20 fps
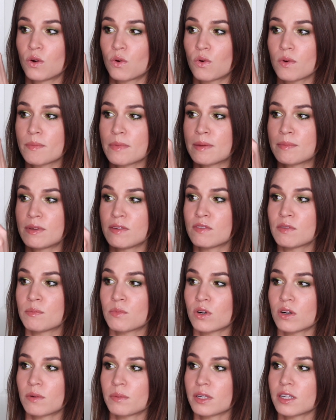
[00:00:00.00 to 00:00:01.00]
or maybe even
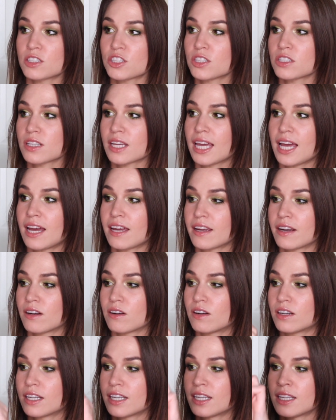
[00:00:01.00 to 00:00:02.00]
more. Oh my gosh, there's a cat
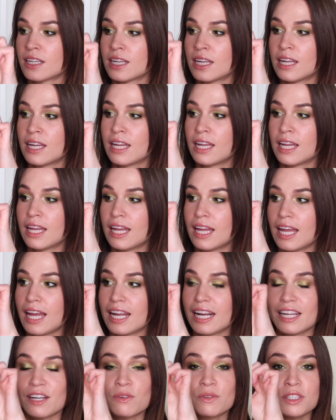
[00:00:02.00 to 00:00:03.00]
hair on it.
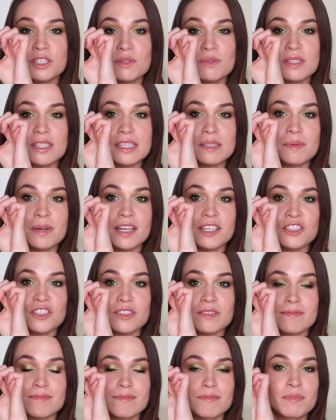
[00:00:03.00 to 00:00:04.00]
And I had only used this
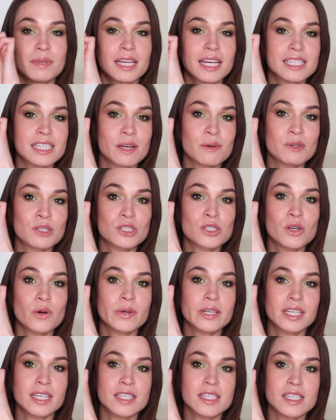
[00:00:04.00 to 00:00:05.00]
much because I was so
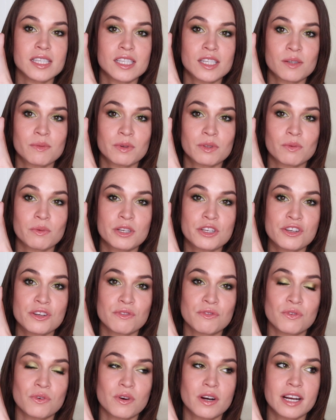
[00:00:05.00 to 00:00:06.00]
inconsistent with
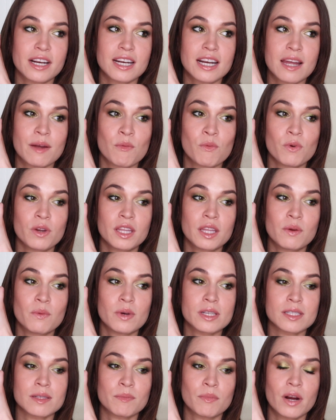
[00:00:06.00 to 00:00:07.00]
reaching for it and I really
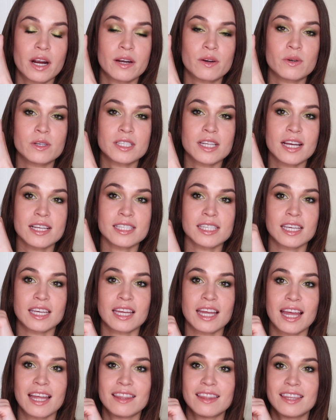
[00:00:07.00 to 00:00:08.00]
wasn't prioritizing
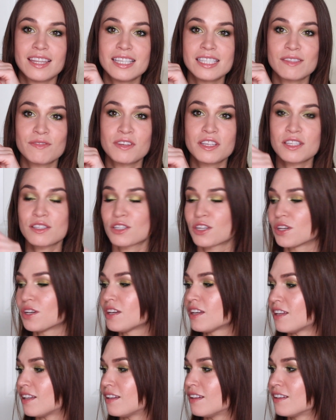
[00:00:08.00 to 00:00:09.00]
it. And this feels
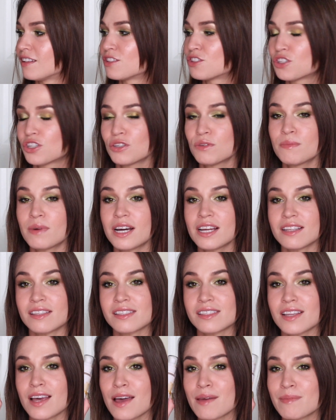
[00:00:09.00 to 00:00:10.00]
good. 2
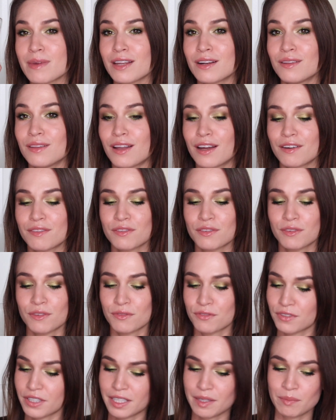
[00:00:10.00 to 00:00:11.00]
months. I made a lot of
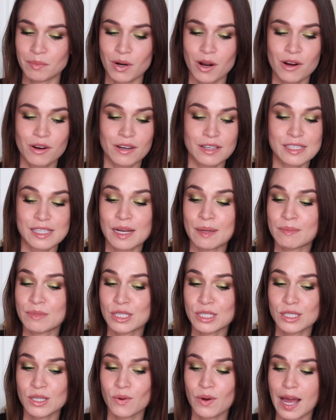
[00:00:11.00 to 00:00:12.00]
freaking progress and I'm
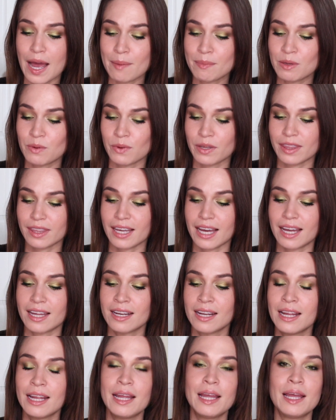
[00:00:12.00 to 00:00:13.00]
so happy with that.